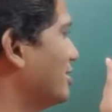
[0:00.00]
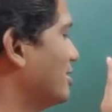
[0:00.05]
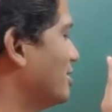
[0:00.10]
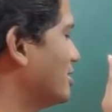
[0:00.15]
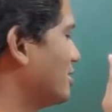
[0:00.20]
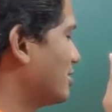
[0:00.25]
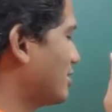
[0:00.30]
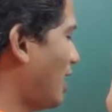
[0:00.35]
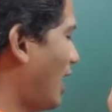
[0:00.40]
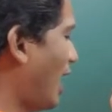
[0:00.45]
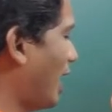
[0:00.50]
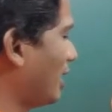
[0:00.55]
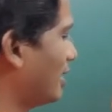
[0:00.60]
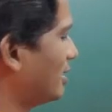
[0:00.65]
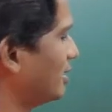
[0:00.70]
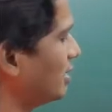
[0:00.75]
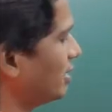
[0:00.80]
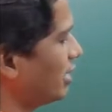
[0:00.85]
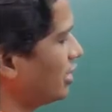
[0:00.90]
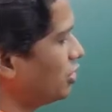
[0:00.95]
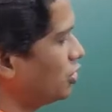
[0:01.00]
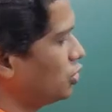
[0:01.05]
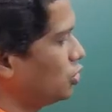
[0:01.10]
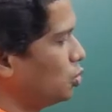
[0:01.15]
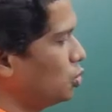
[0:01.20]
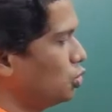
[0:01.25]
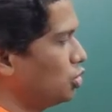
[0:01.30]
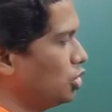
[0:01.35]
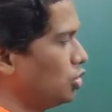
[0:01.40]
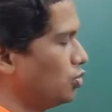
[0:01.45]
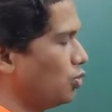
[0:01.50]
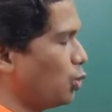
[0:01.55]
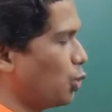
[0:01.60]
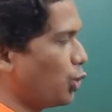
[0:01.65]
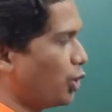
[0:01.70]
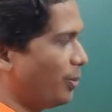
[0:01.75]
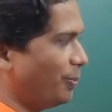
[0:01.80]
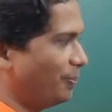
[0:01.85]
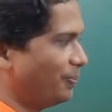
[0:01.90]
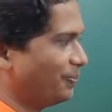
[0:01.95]
Ernst Haeckel and Eugene
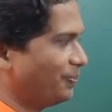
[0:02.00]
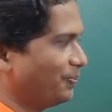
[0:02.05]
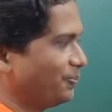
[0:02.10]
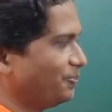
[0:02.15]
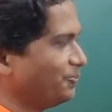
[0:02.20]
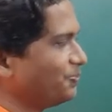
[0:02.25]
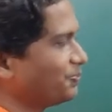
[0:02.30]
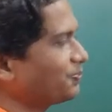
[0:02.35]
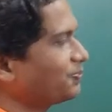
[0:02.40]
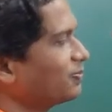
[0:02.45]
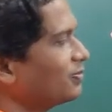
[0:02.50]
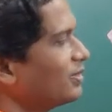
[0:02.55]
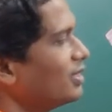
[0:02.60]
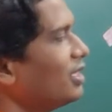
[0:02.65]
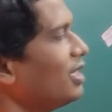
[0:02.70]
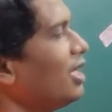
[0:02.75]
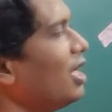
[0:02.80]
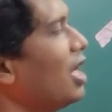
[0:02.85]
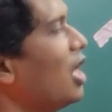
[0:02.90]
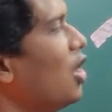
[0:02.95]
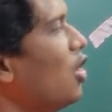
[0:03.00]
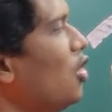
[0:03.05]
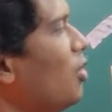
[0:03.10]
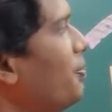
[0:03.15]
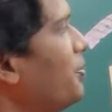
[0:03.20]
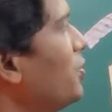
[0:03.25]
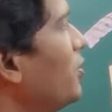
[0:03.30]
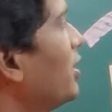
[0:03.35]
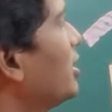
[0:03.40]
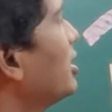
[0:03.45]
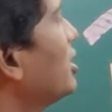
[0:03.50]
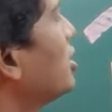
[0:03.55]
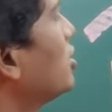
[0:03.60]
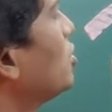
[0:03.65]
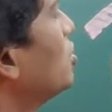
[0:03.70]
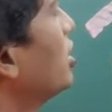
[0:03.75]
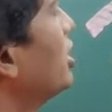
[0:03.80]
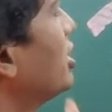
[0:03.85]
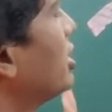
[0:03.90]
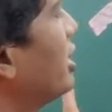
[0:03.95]
Odum. Hope you
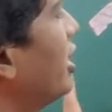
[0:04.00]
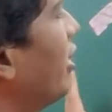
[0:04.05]
understood his